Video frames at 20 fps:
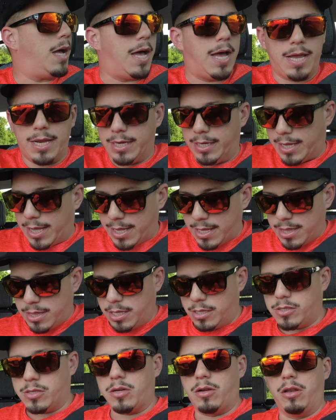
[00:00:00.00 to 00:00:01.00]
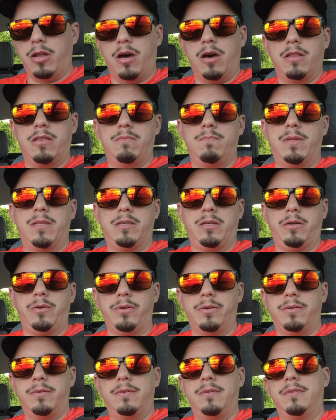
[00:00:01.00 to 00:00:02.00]
I like this cloth
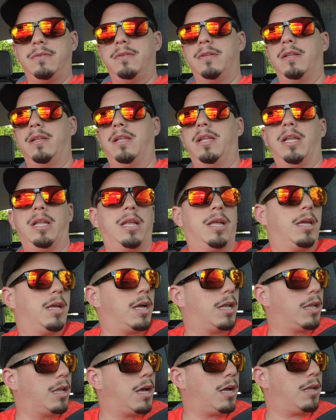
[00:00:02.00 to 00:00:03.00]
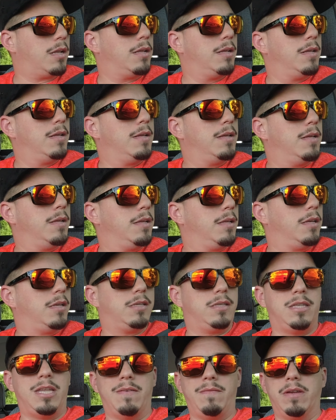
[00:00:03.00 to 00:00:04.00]
material like a lot
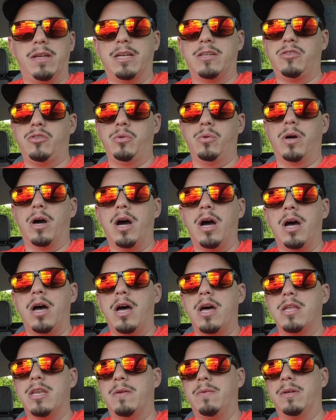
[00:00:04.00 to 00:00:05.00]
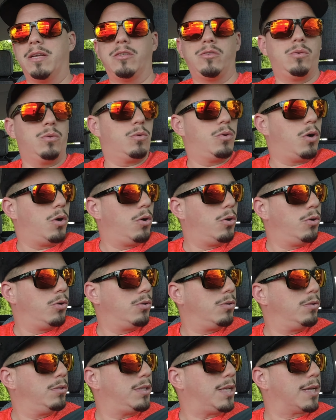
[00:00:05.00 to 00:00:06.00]
it never gets too hot it never gets too
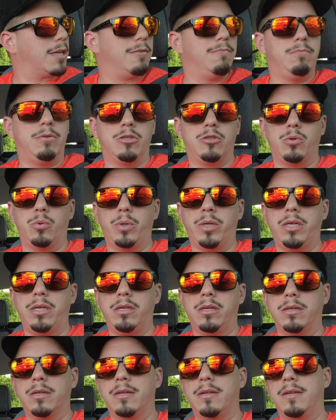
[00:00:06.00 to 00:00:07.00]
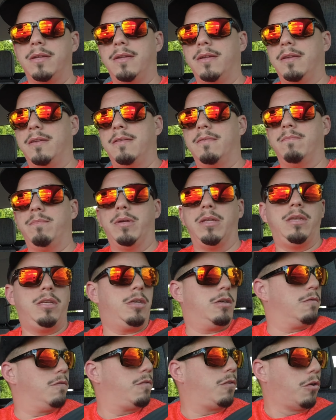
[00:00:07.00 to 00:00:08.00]
cold it's like in between been
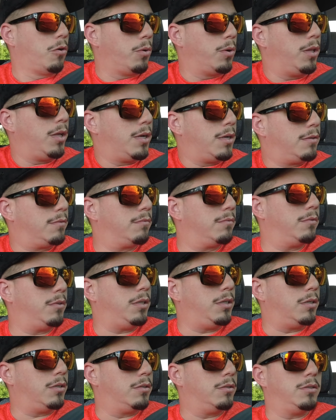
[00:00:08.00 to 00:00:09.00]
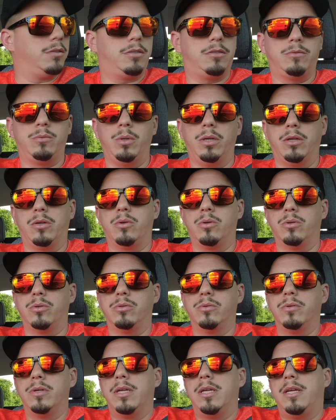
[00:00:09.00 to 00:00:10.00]
here in Florida, you know, it's really
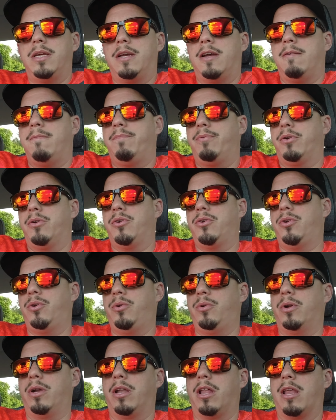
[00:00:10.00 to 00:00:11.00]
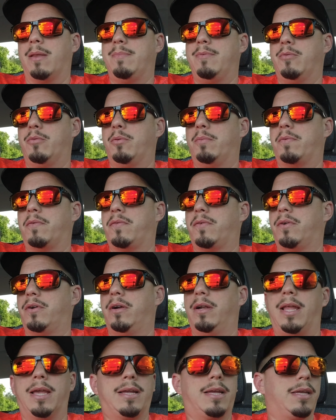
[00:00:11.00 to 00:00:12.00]
cool. I'm pretty sure a lot of people would
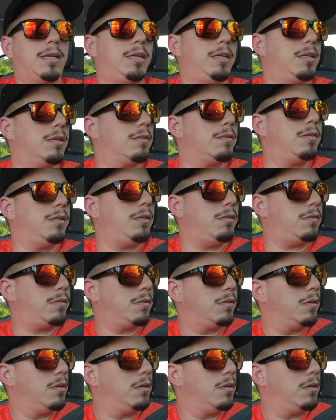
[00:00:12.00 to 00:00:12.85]
prefer like a heated seat